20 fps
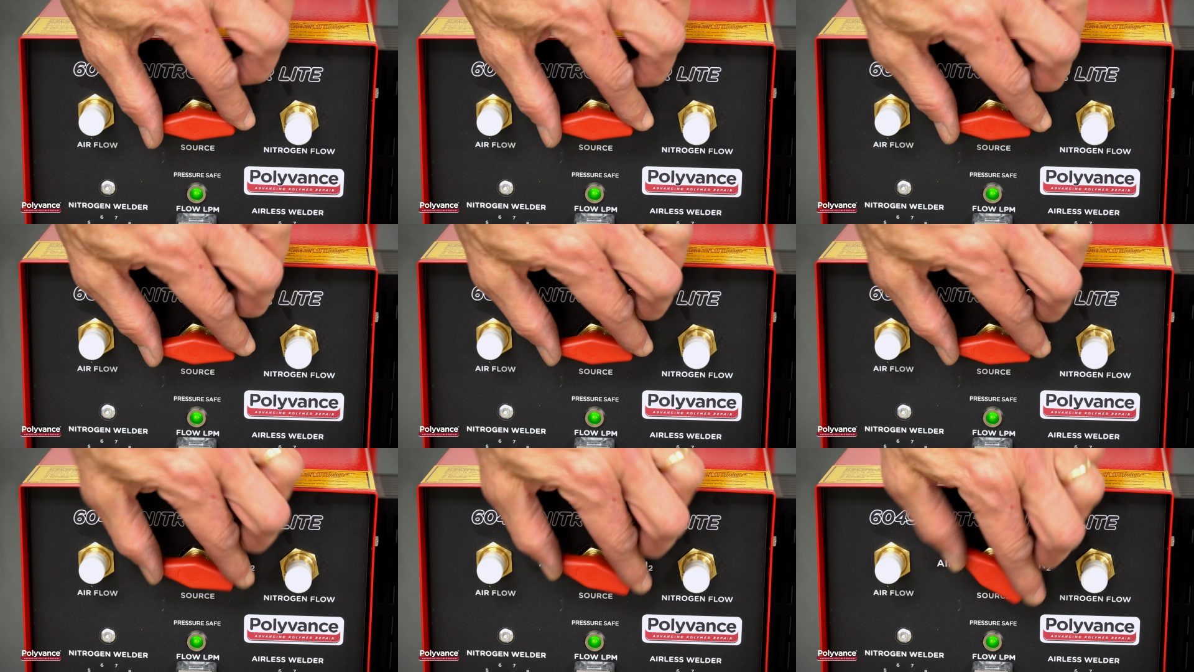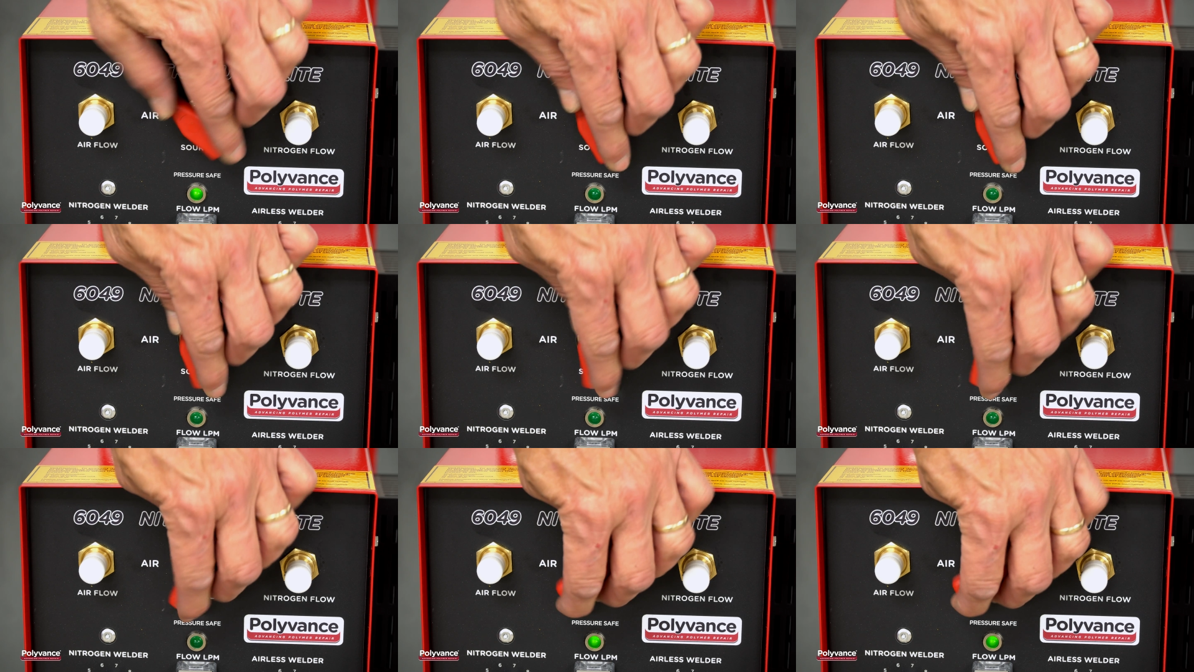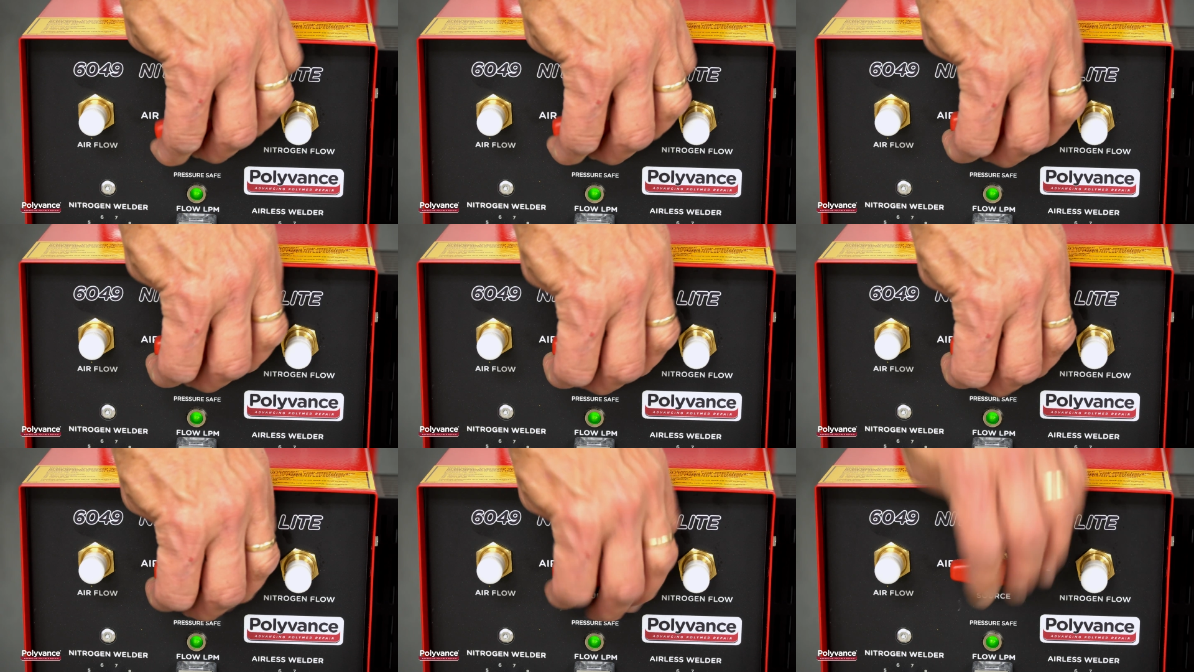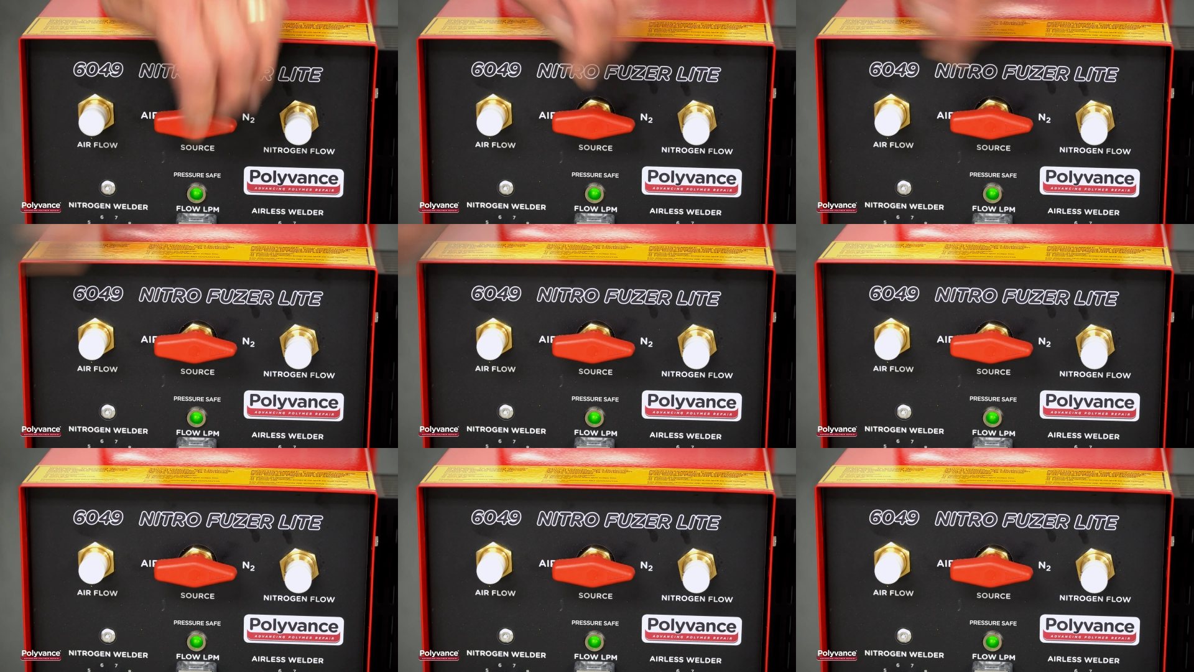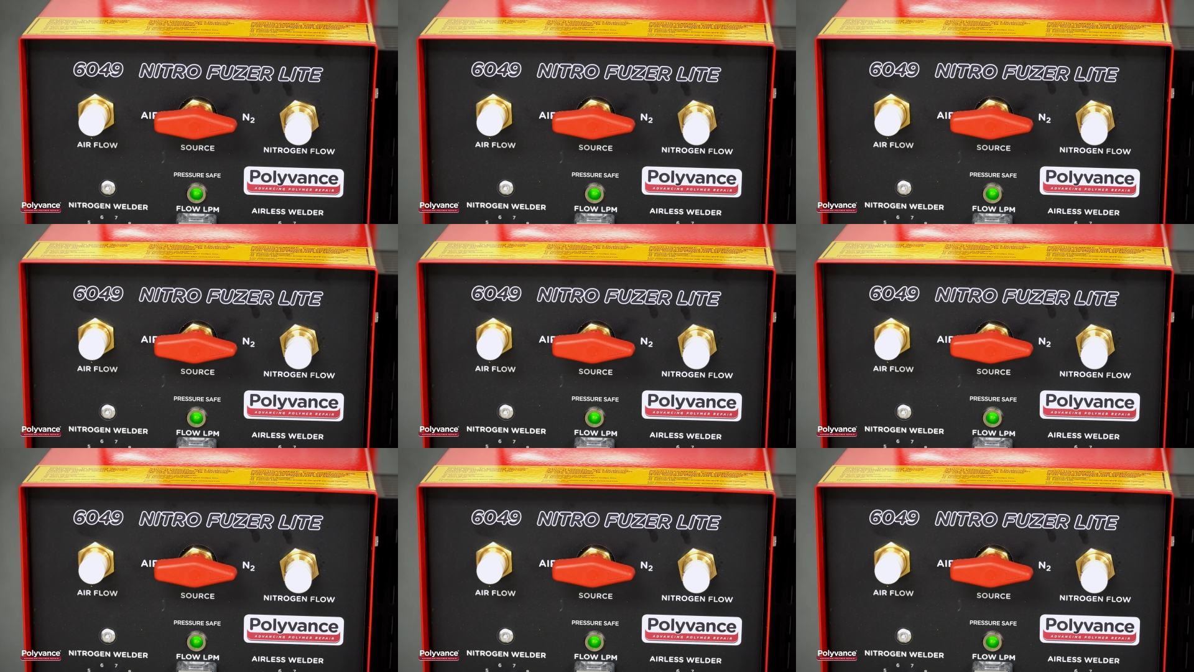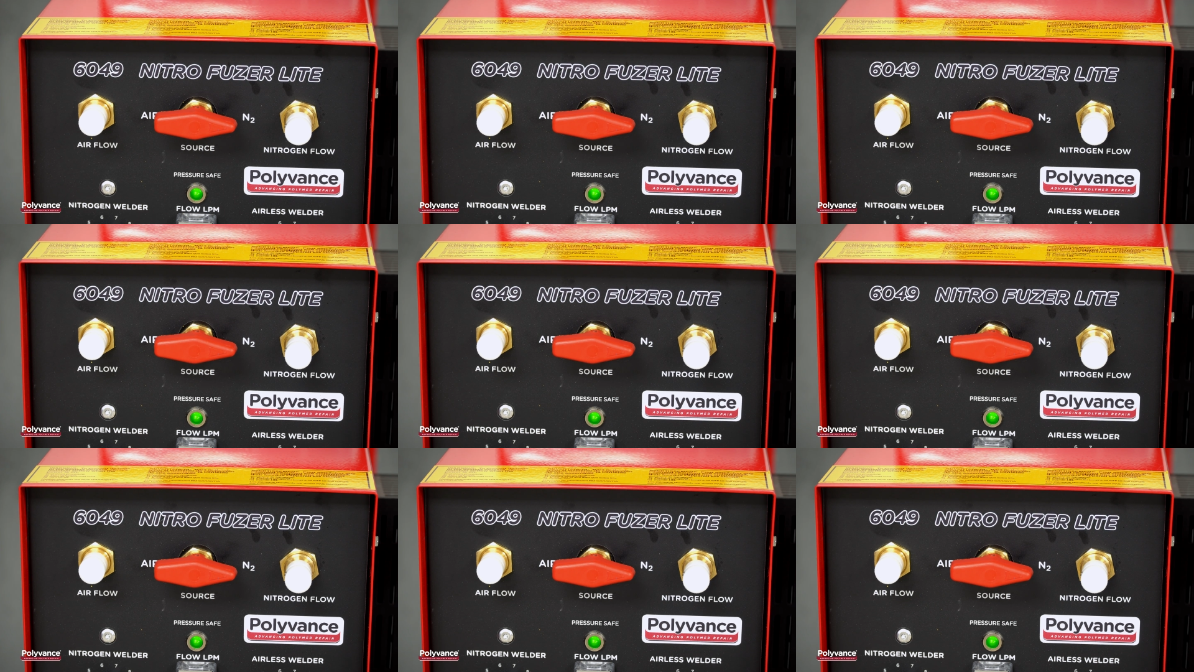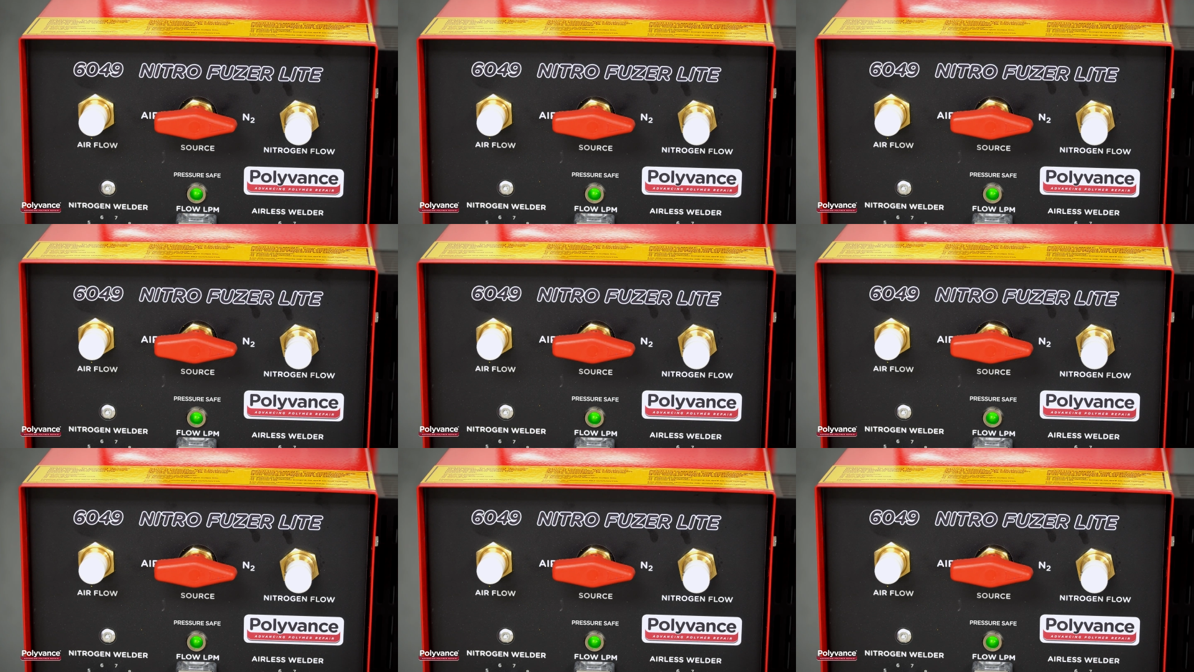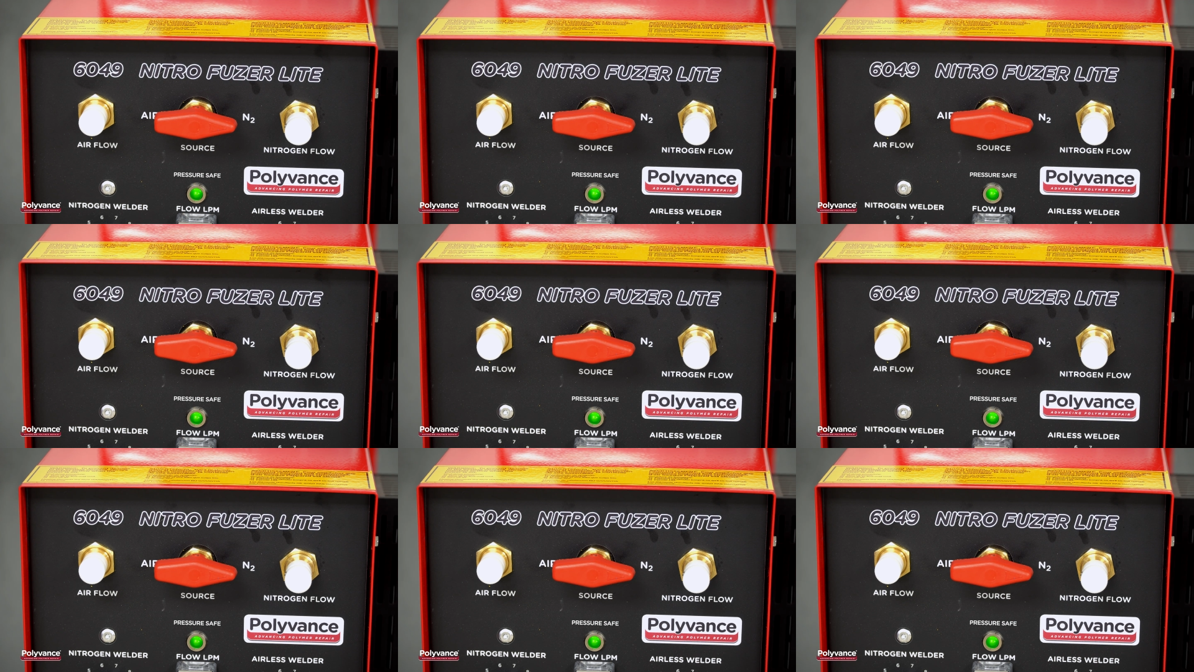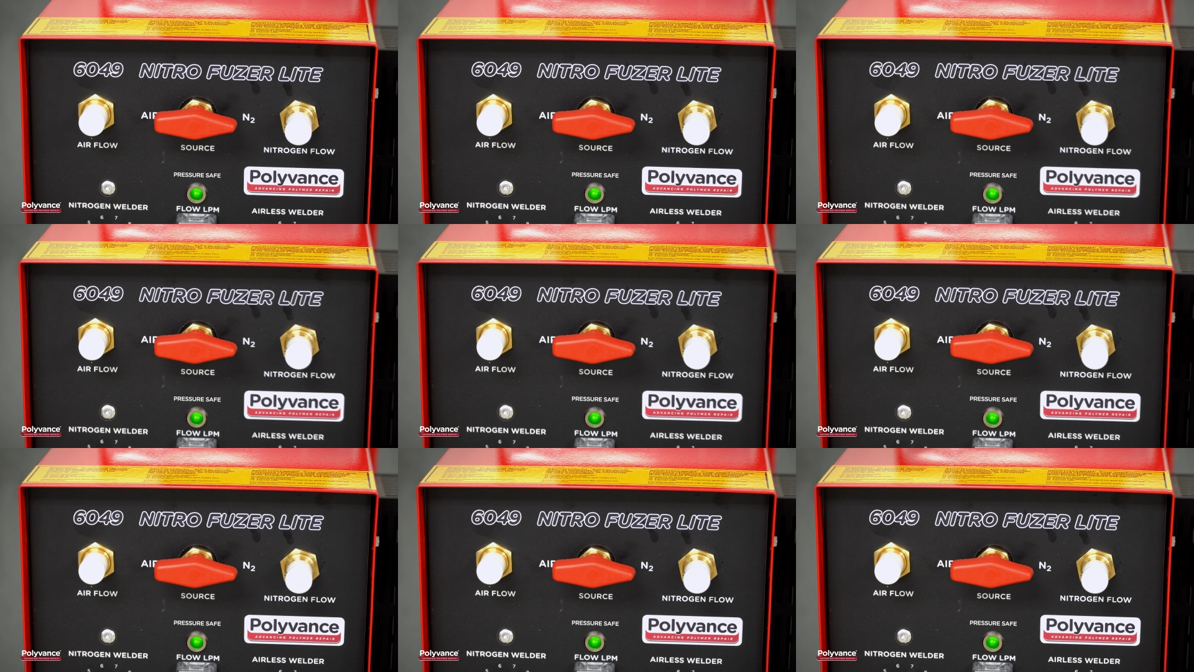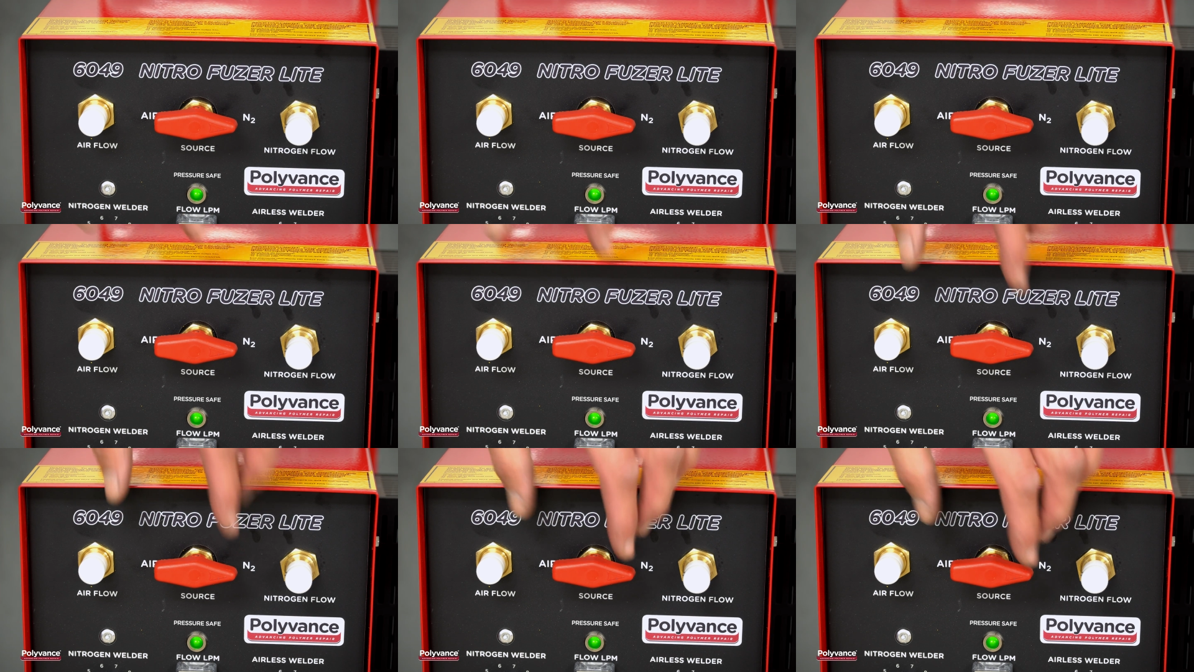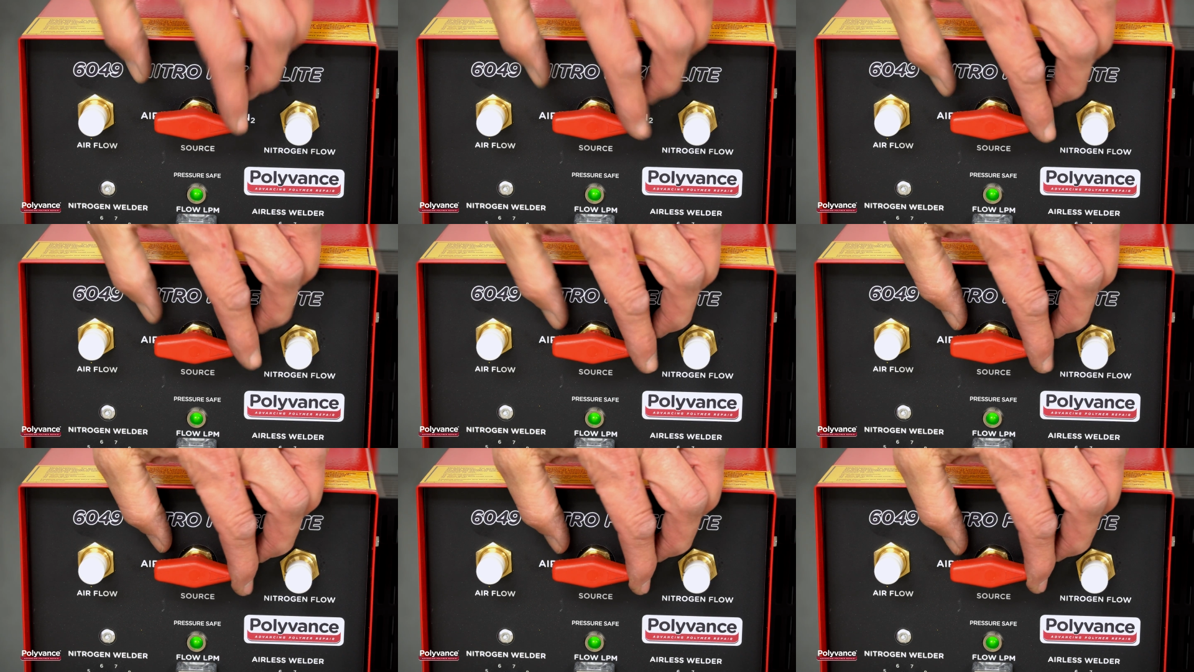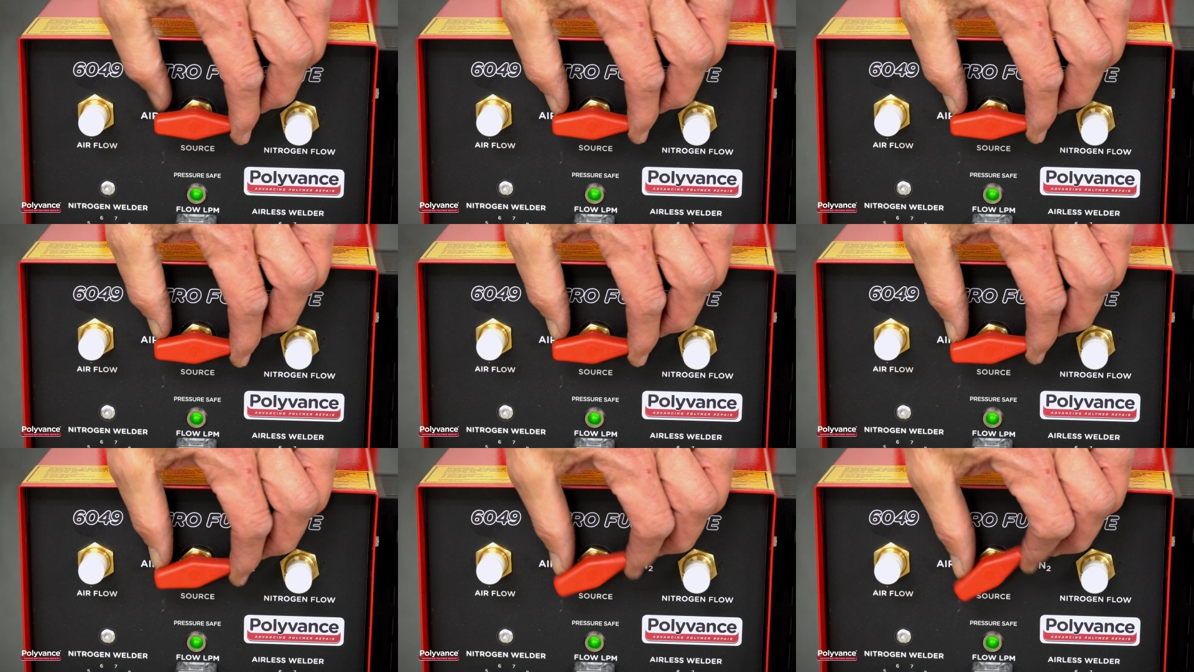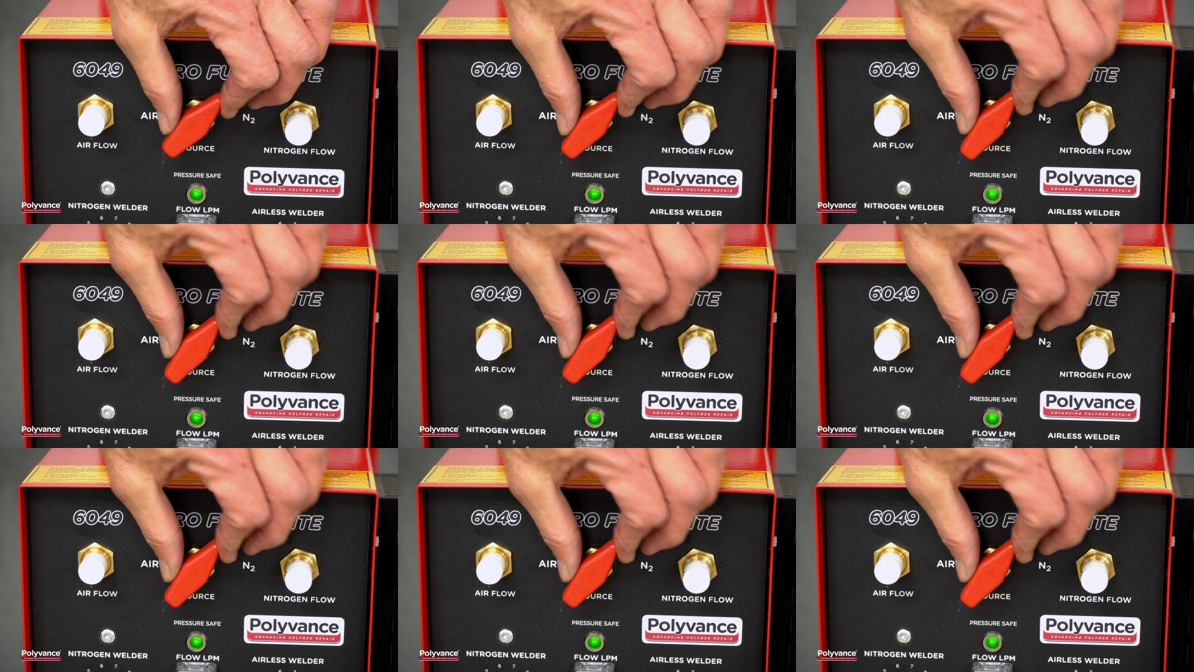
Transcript: [unreadable: no face in view]